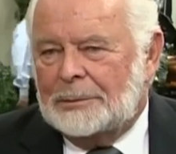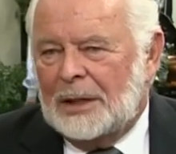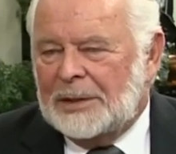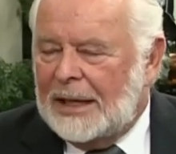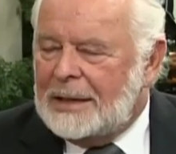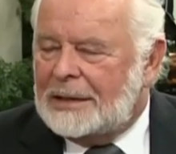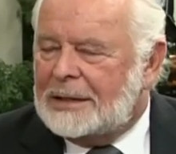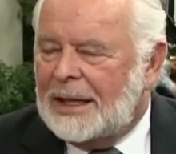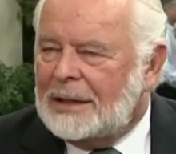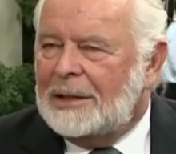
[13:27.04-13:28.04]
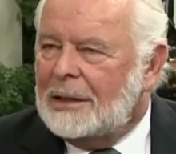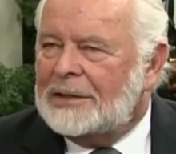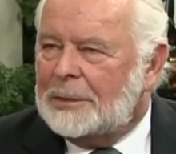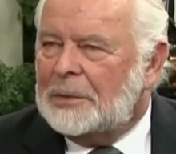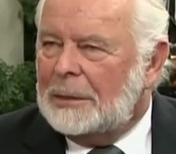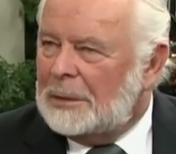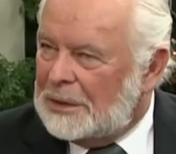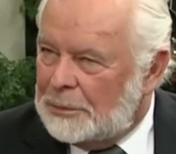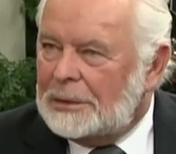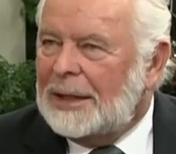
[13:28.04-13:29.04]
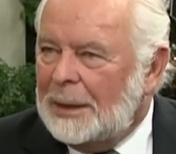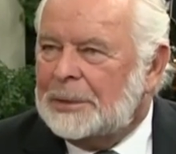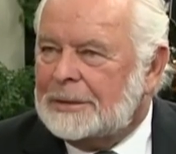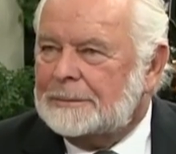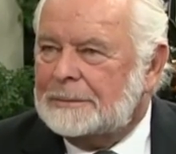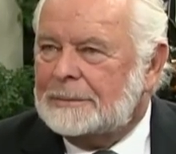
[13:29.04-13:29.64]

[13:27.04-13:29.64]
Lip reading: probably 8 to 10 years, it probably will happen.